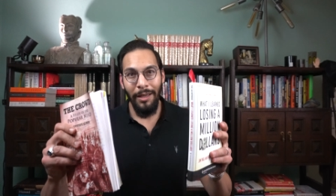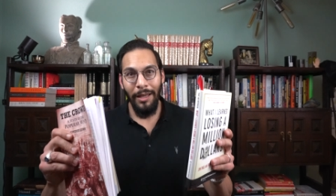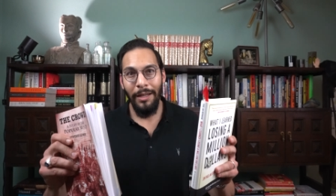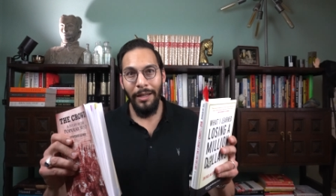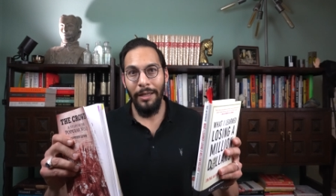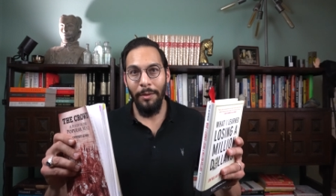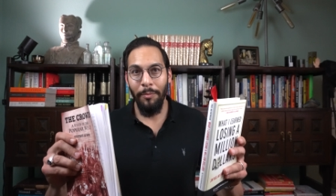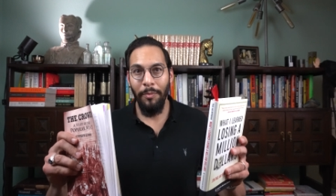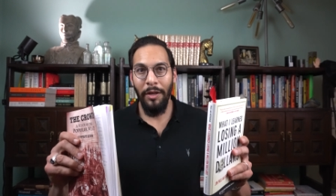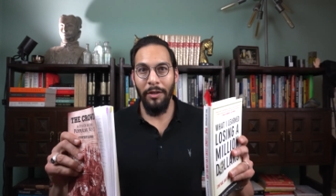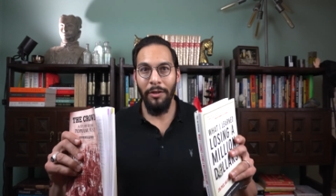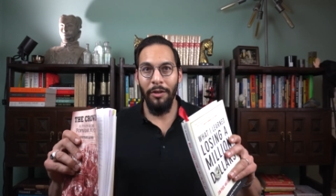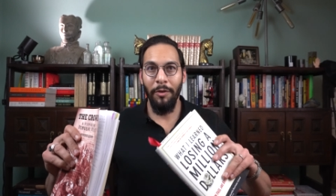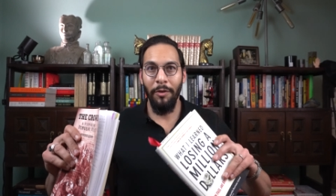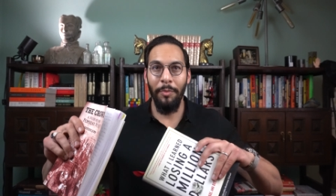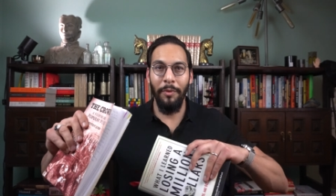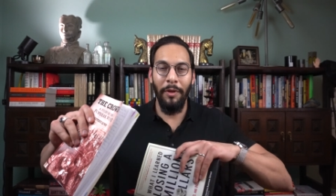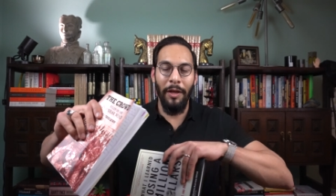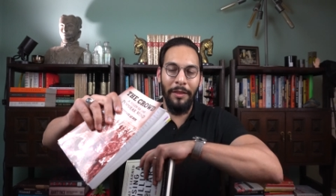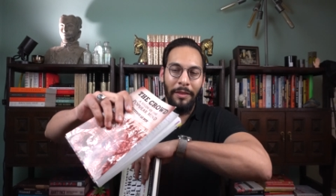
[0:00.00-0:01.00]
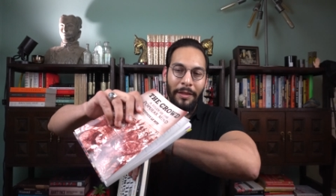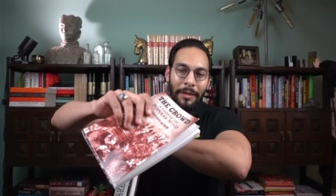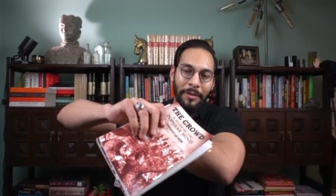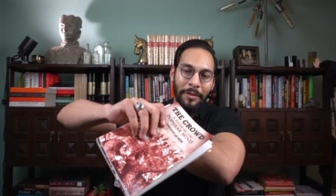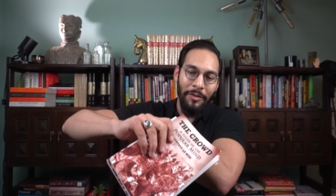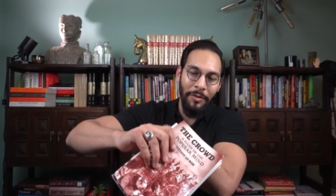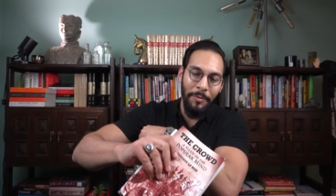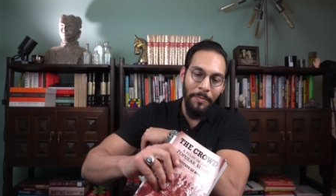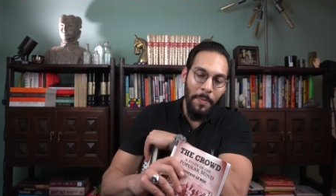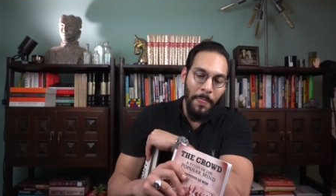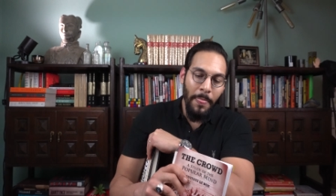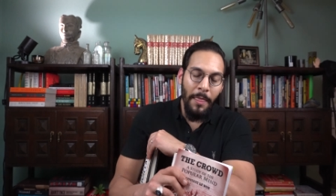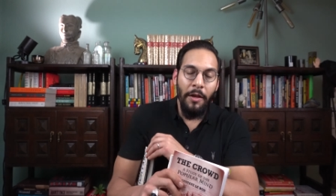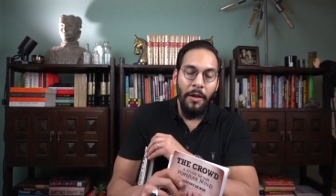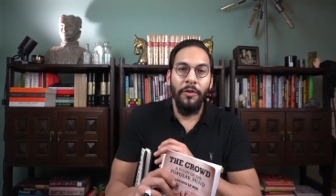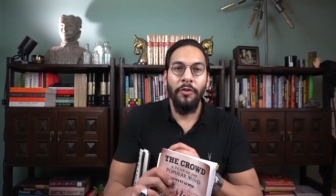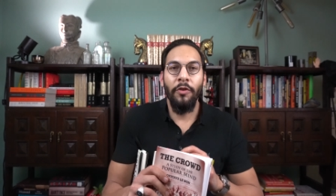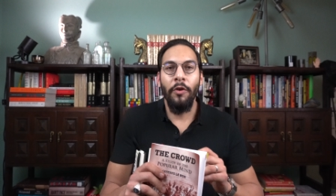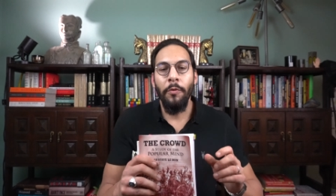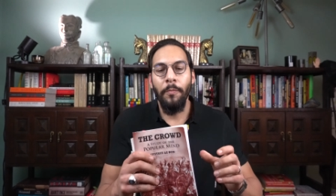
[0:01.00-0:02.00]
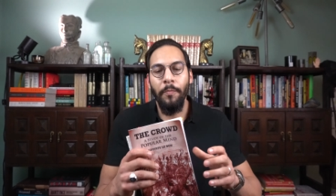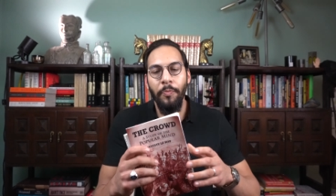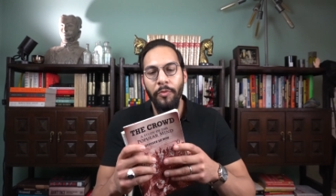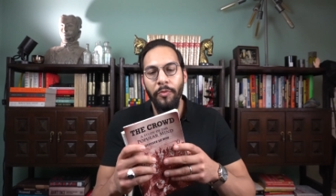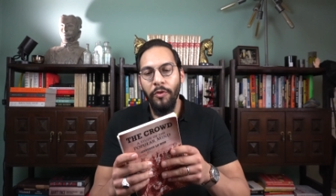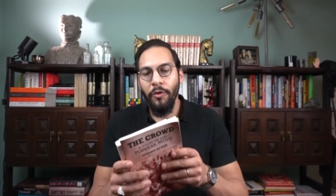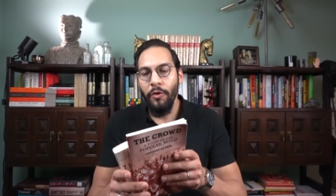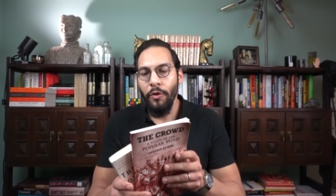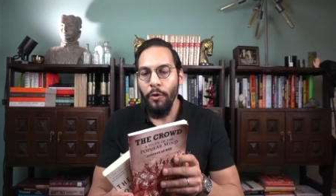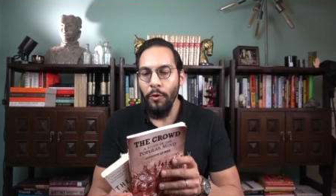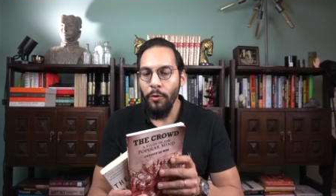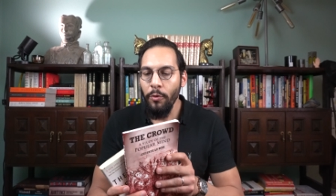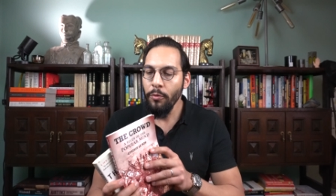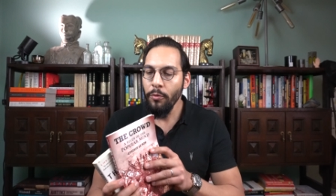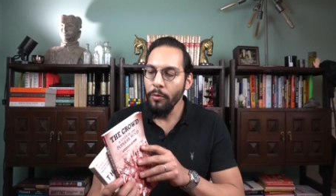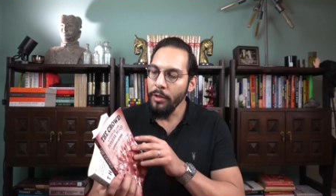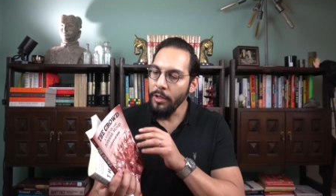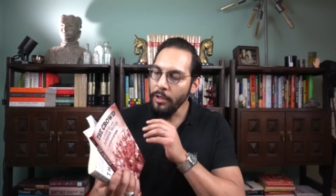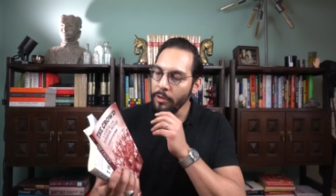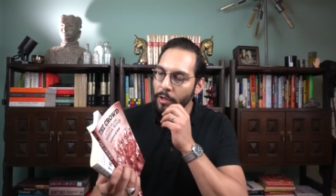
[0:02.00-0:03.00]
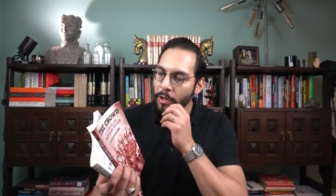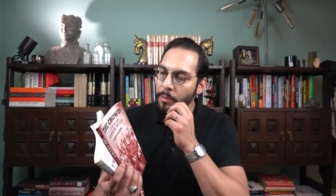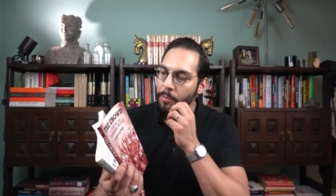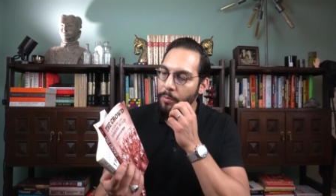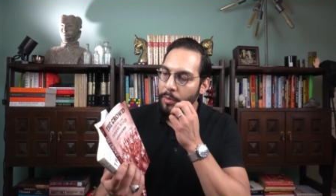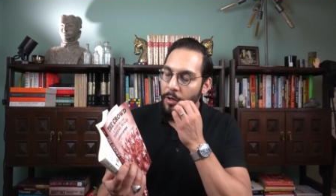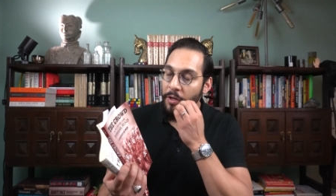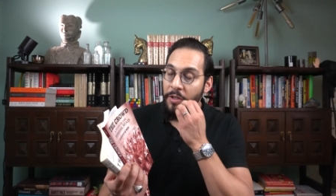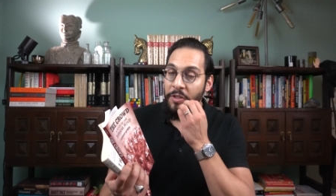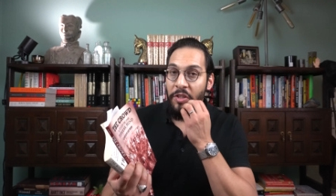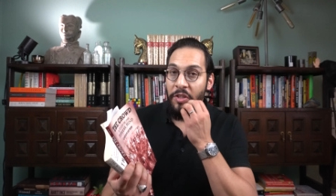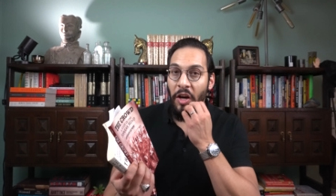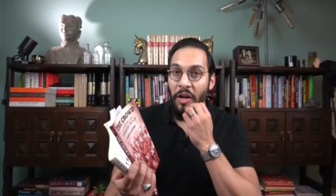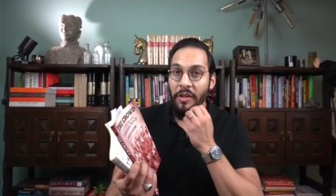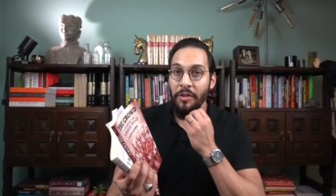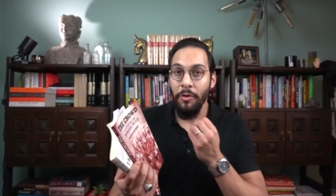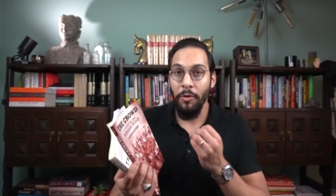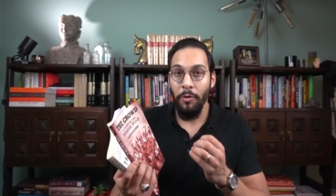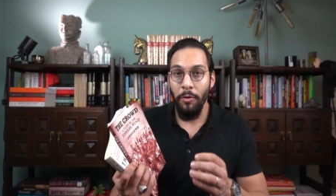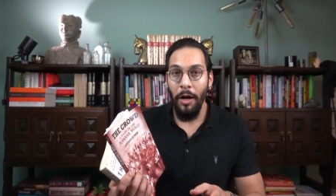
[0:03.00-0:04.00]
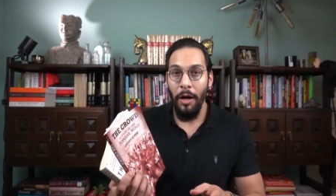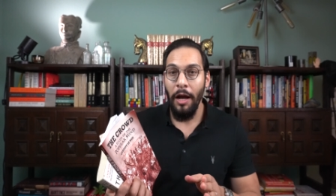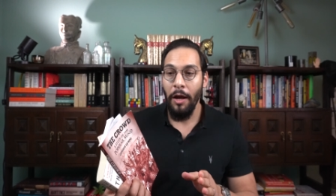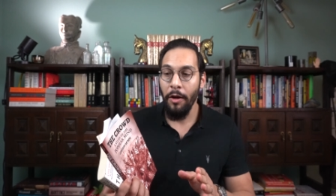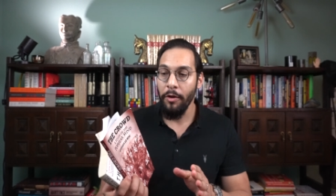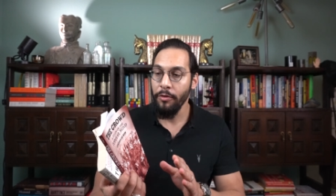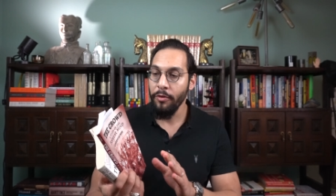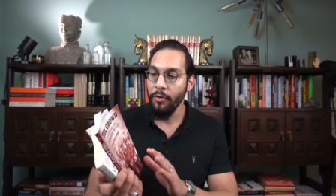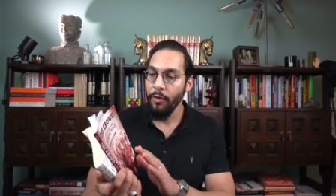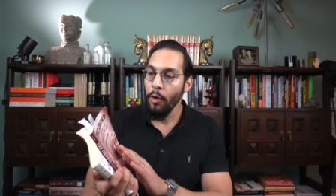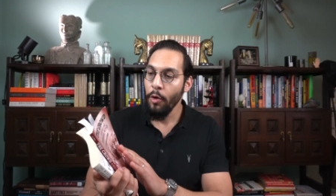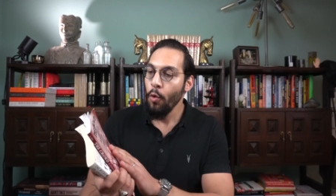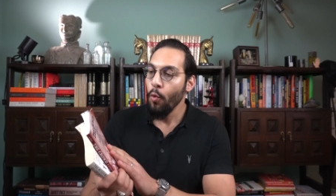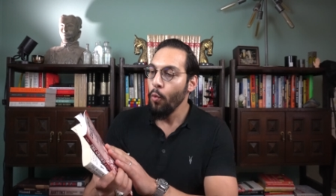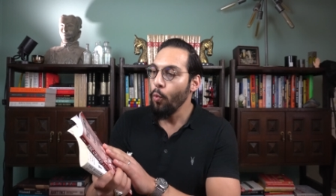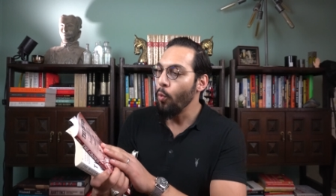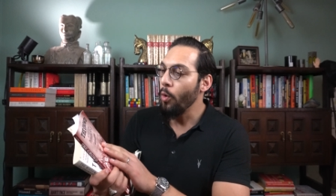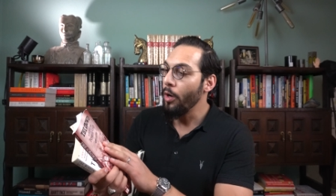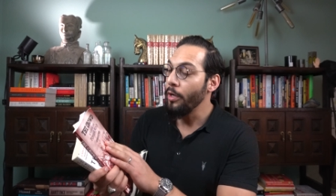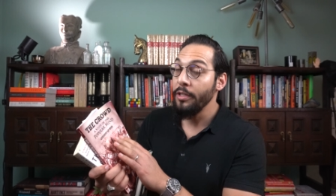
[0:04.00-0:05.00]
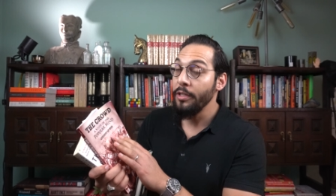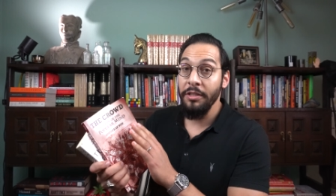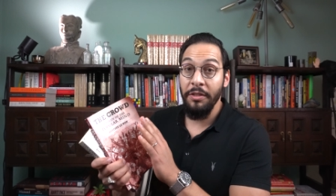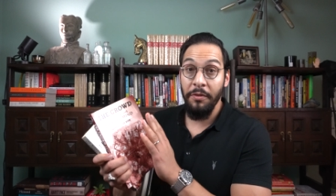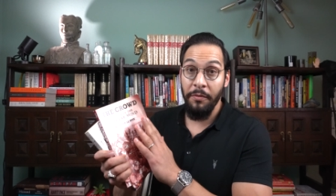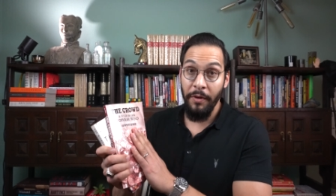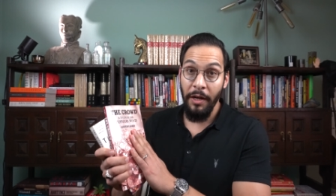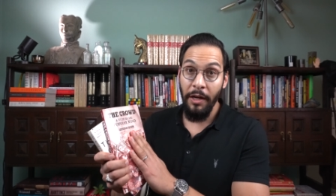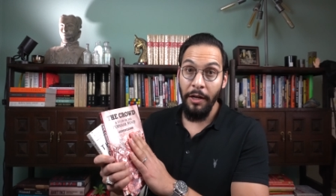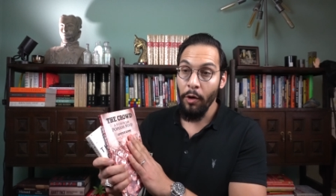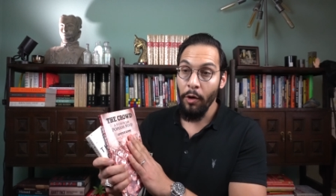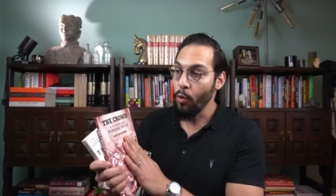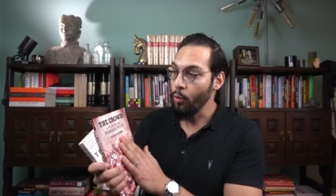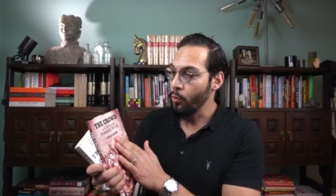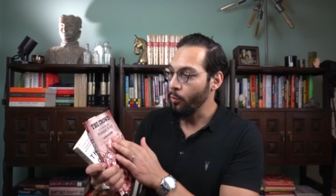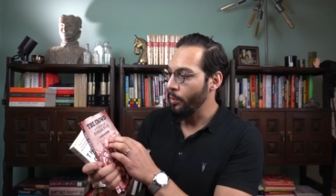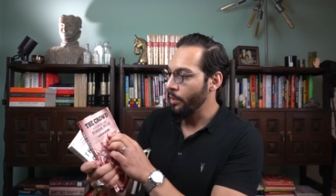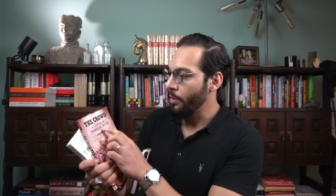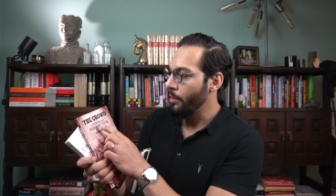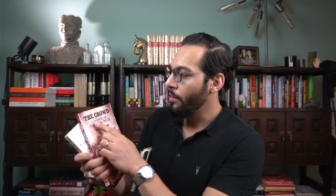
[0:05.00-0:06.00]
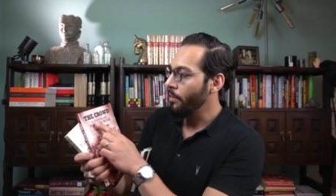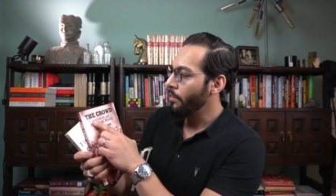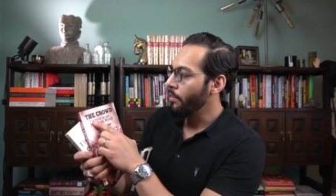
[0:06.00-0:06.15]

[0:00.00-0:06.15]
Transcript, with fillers: gotta get better up at this. So two really great books on crowds. One is a very old one,